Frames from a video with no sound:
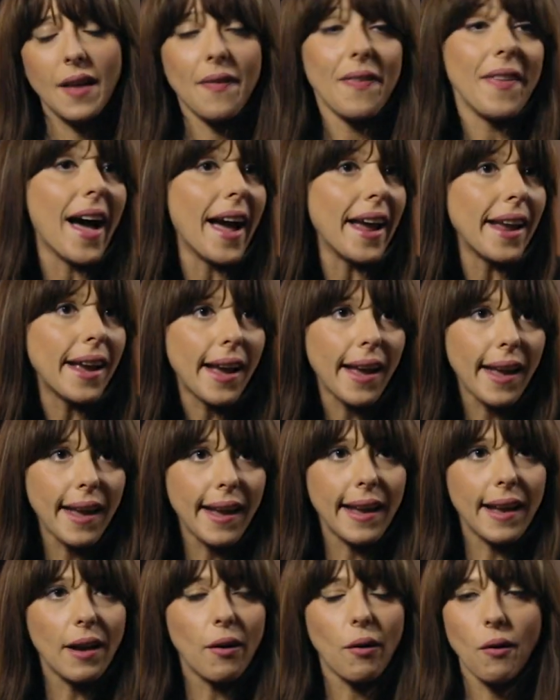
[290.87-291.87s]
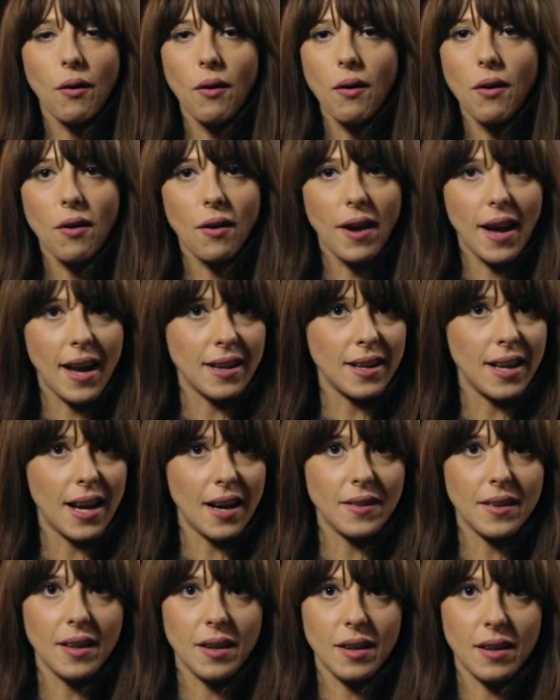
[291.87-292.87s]
Nike or any
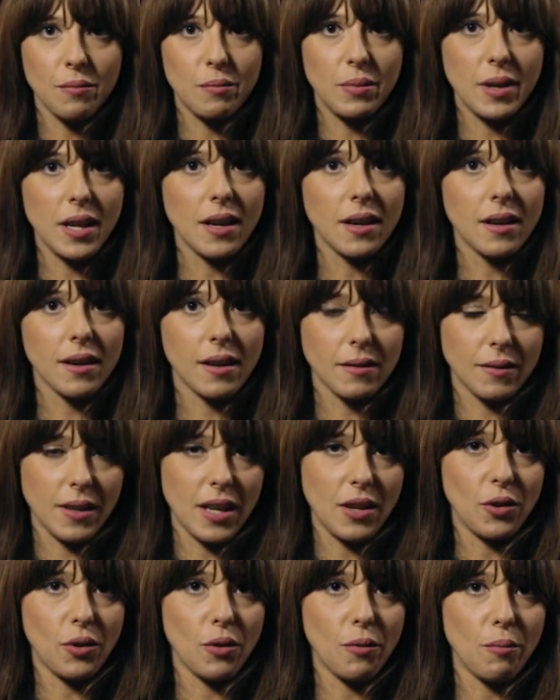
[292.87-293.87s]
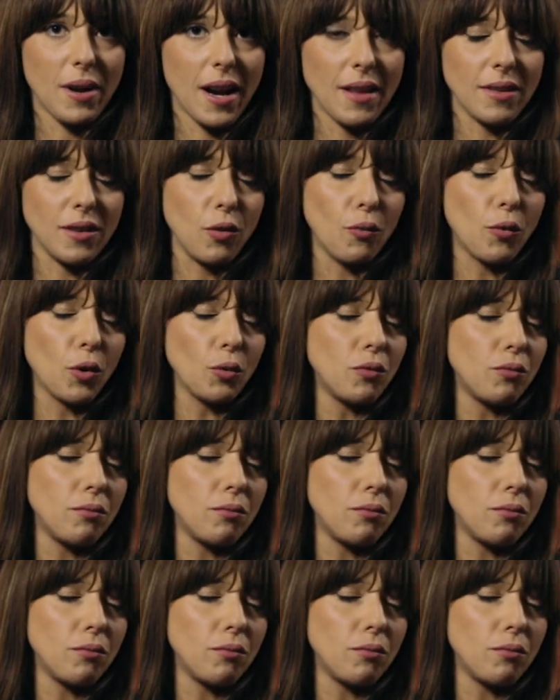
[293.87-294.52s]
other big, you know, brand you